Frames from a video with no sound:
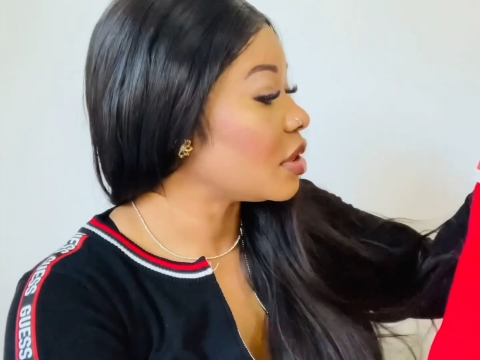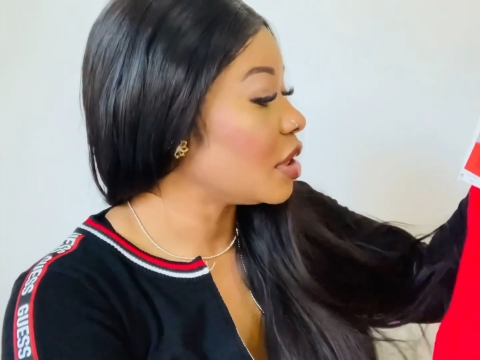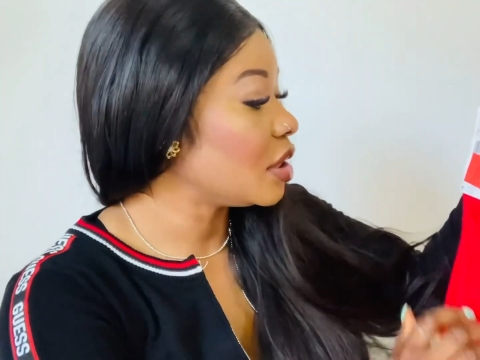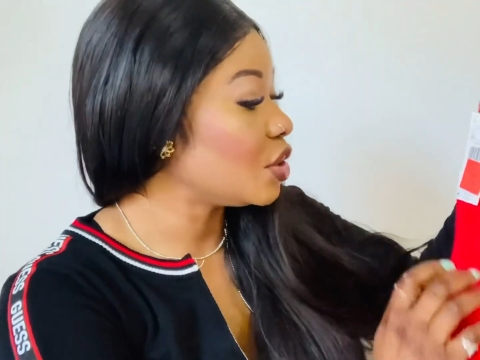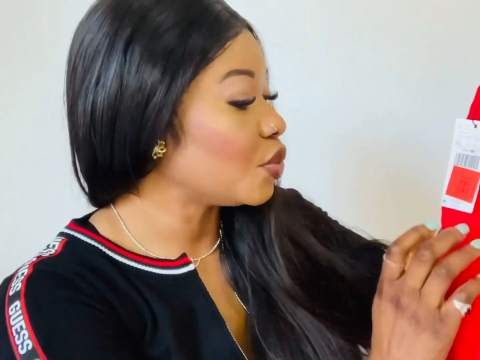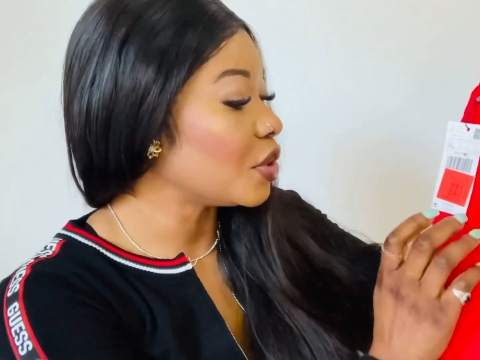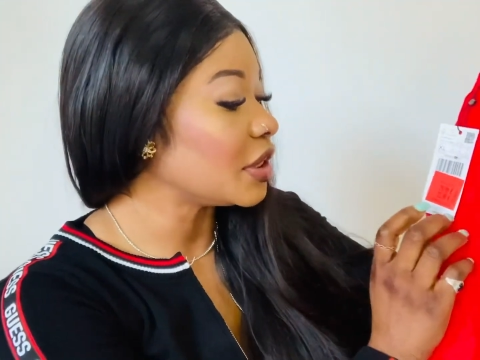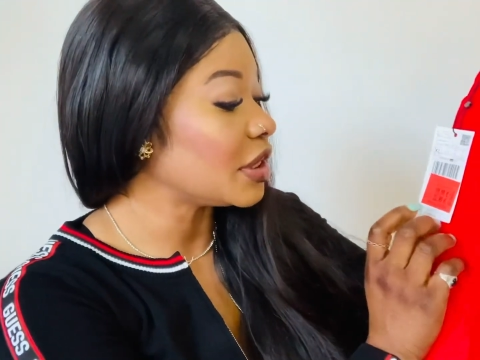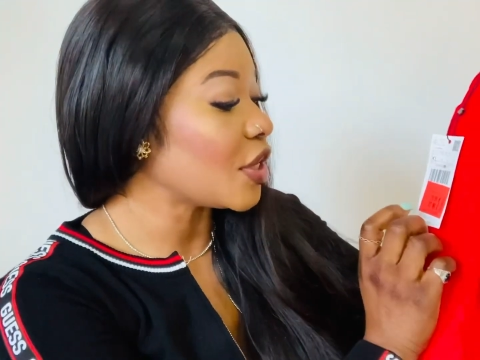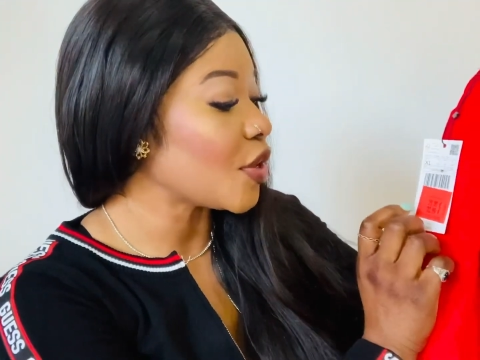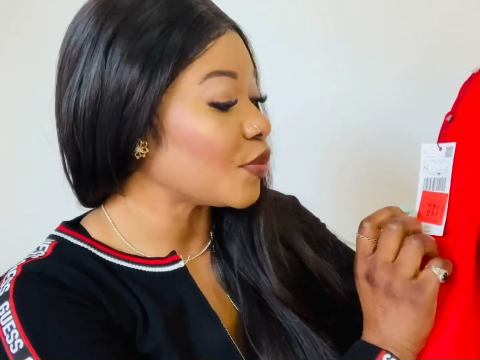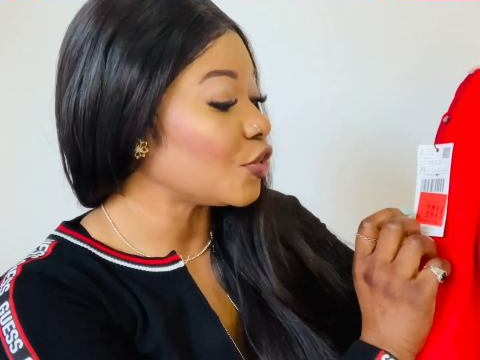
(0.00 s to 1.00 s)
it was
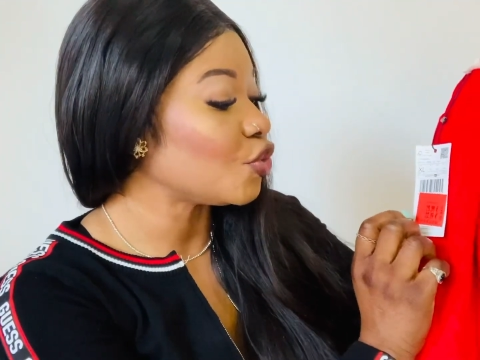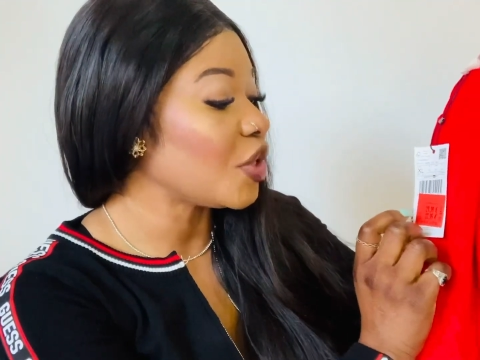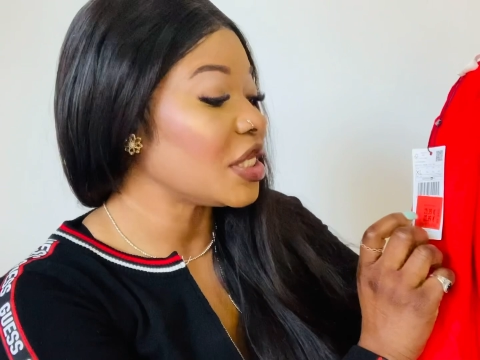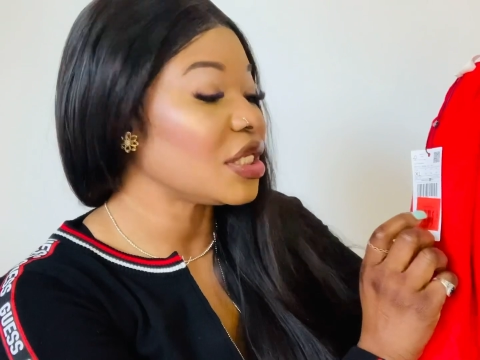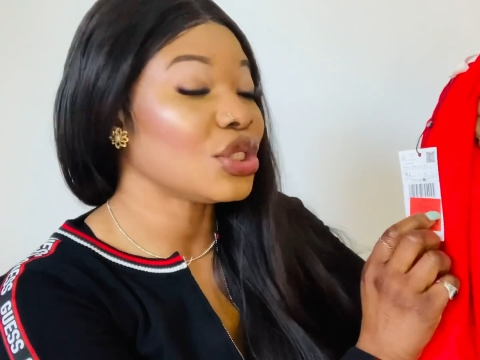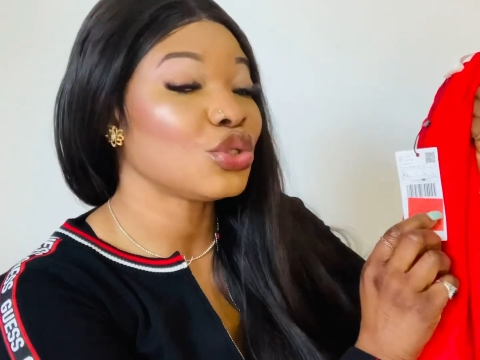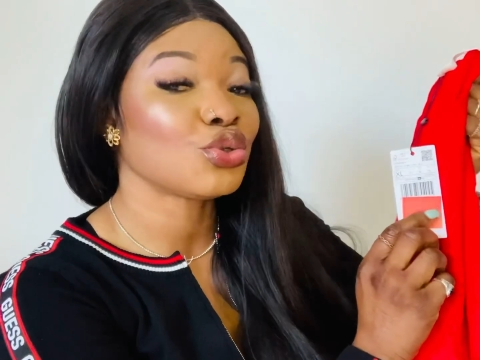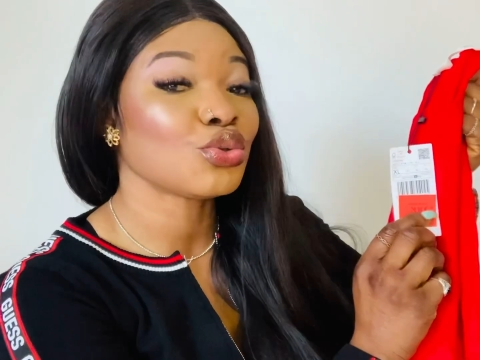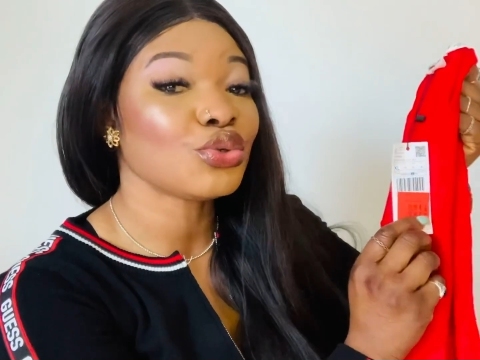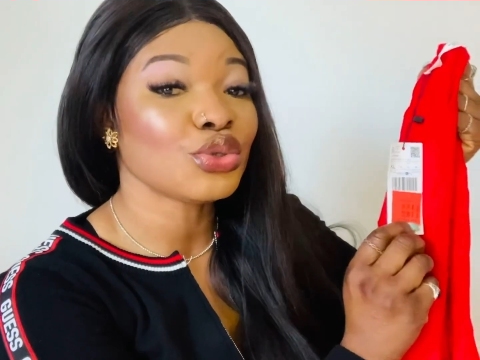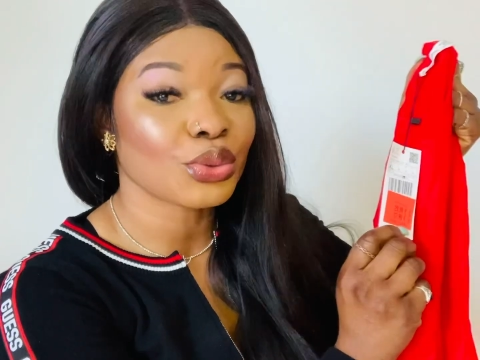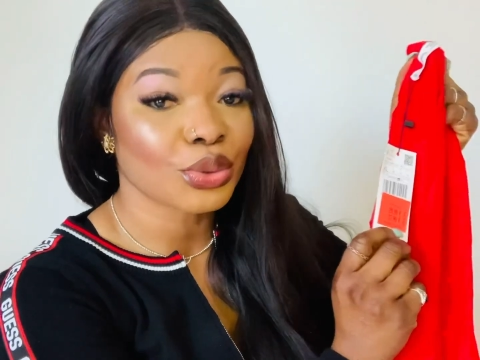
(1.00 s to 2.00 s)

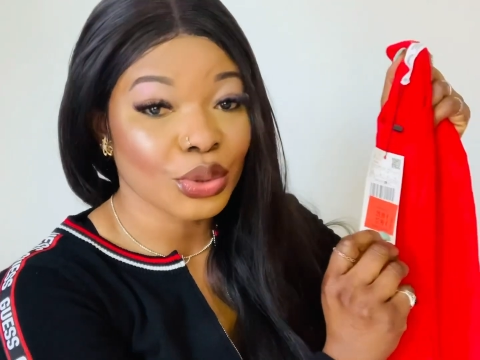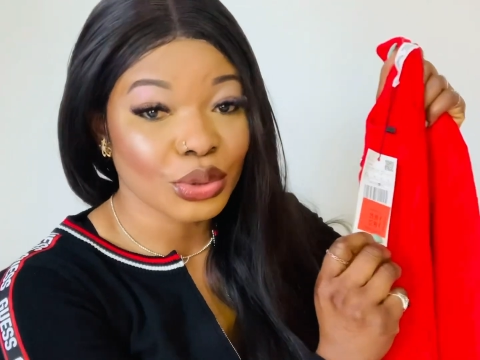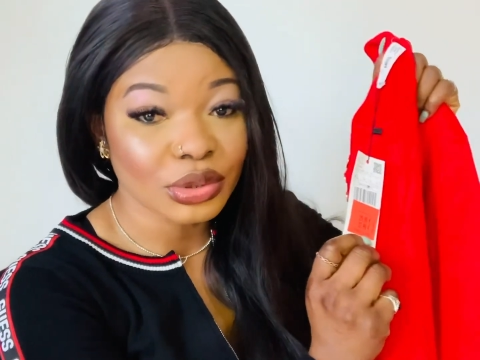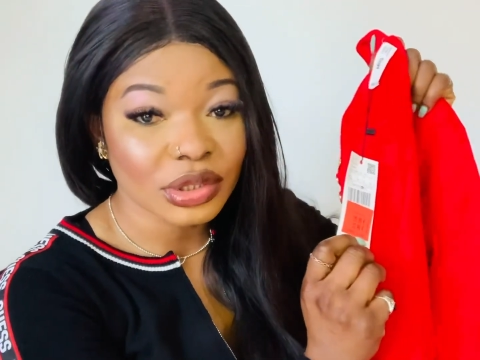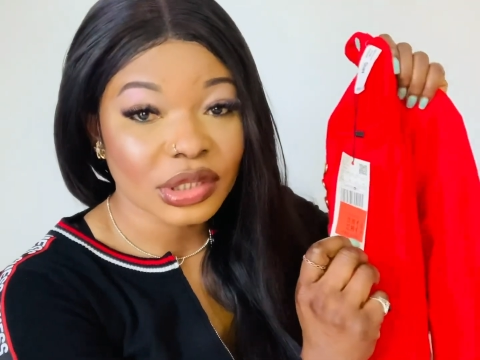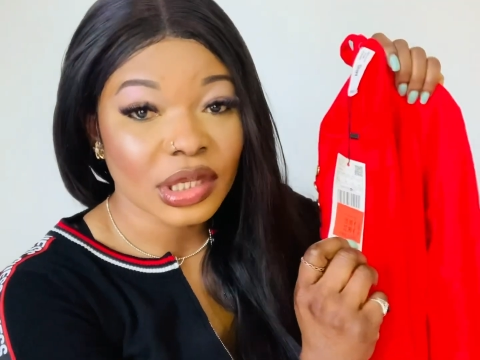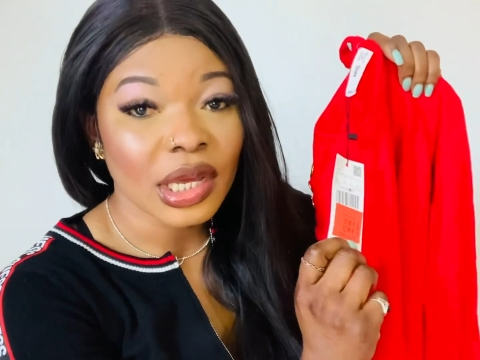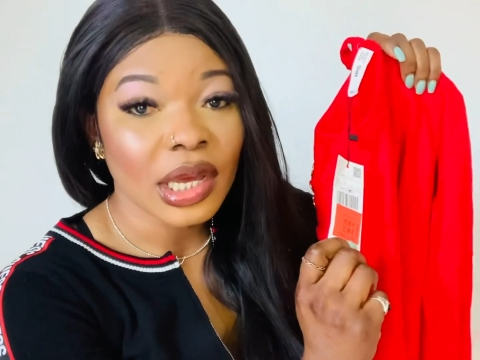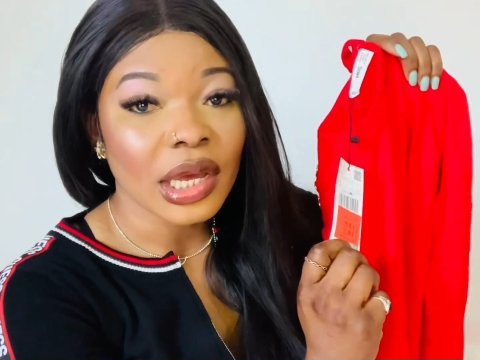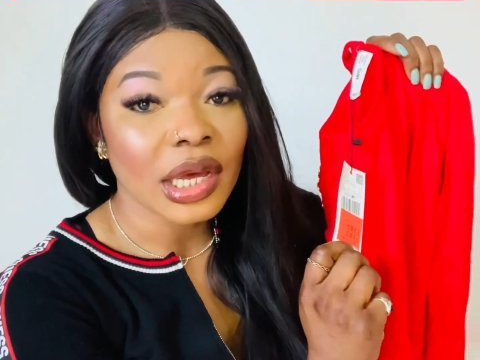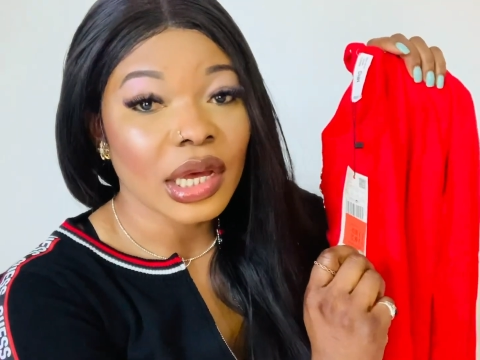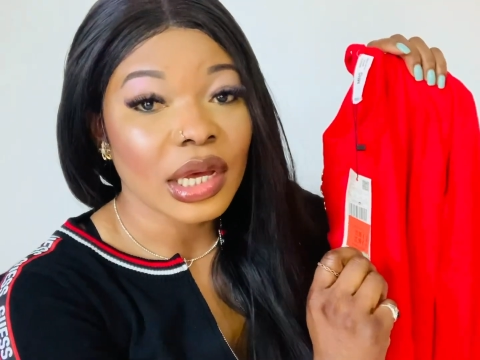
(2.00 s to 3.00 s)

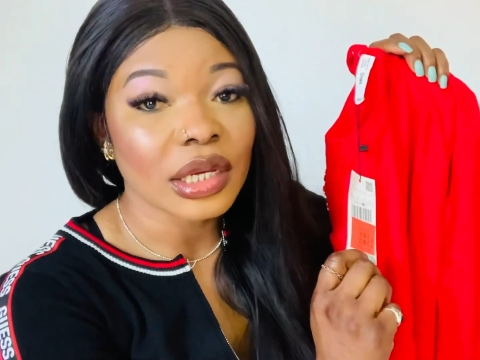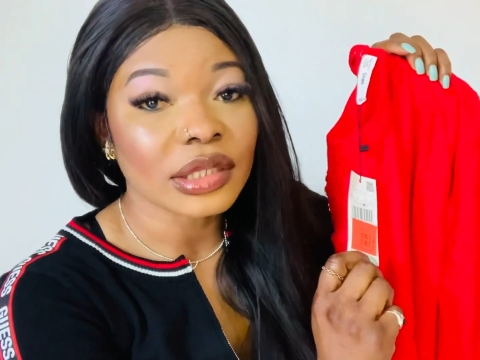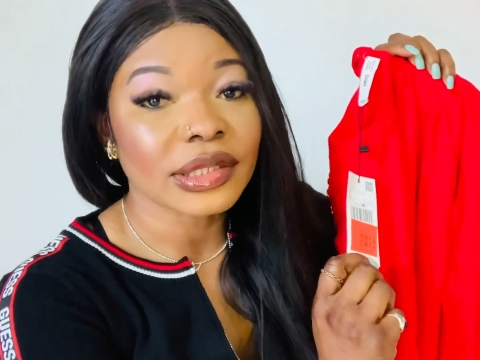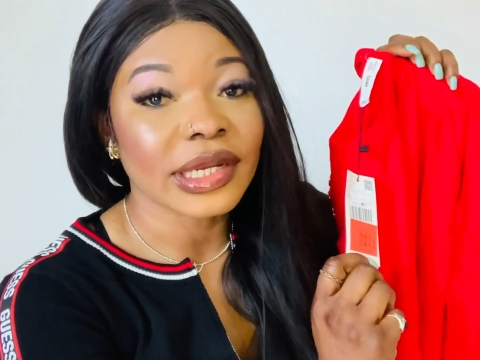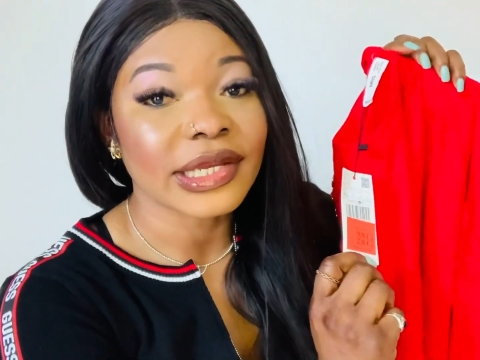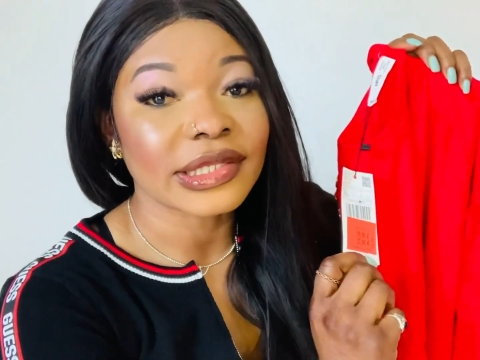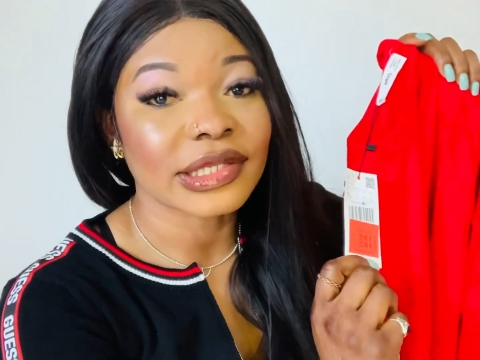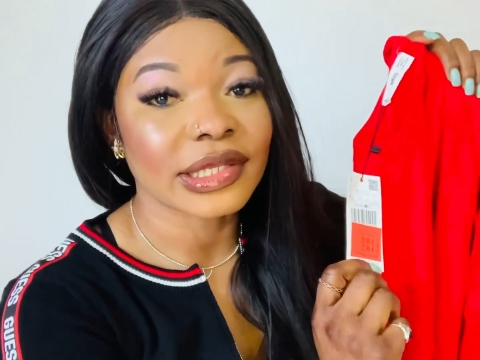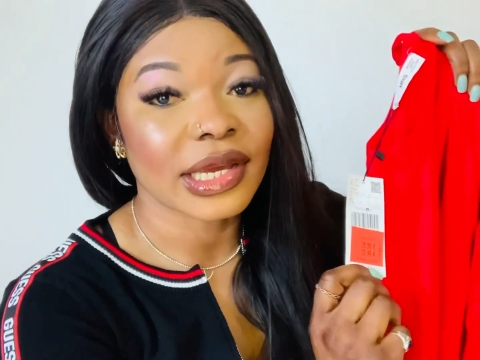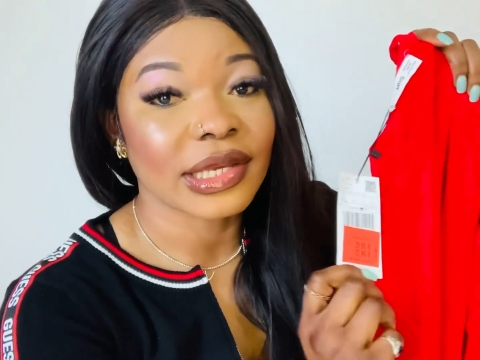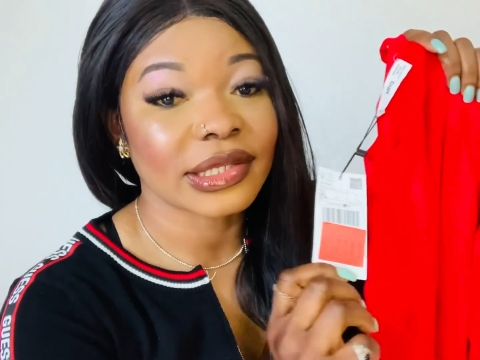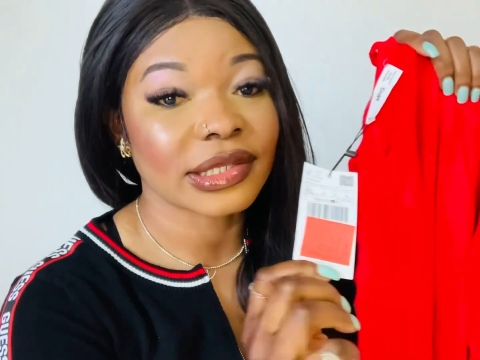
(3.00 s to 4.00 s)

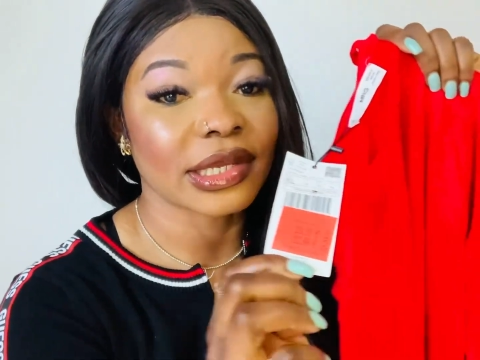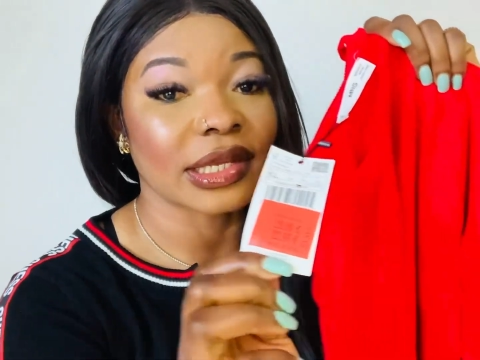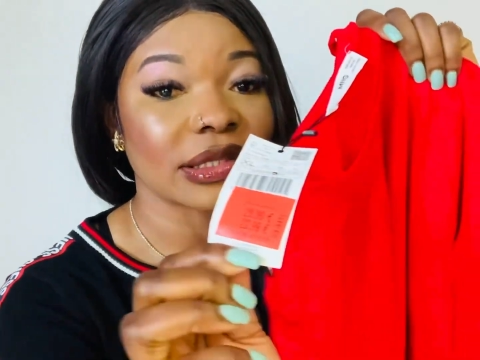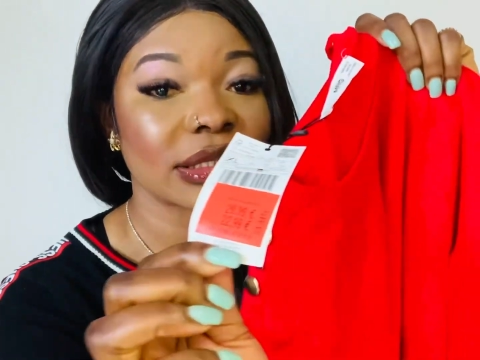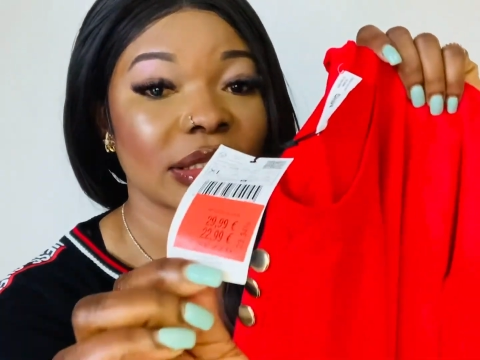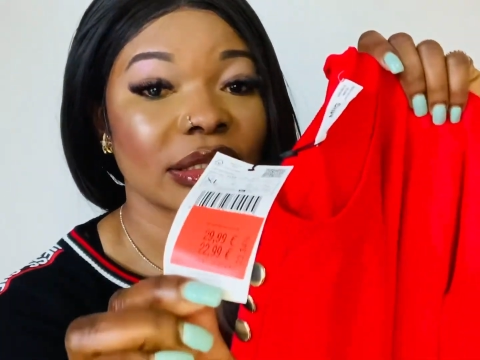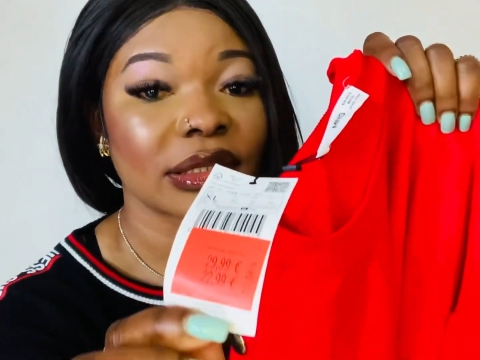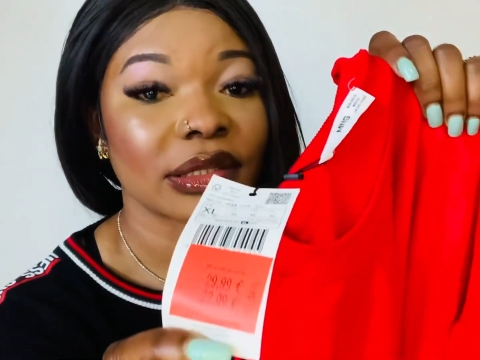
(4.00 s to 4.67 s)
€22.99.